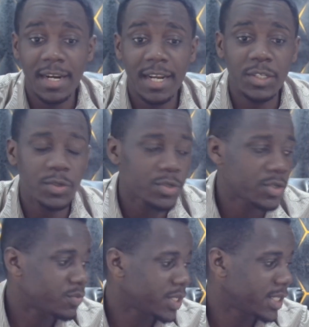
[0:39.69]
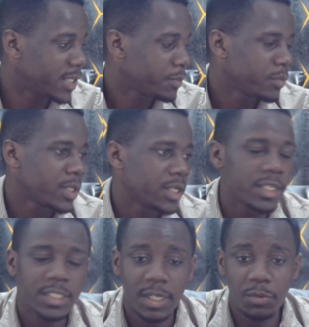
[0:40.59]
And I don't really
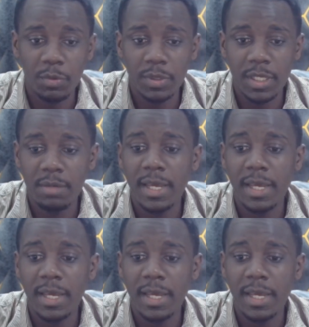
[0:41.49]
disagree with him.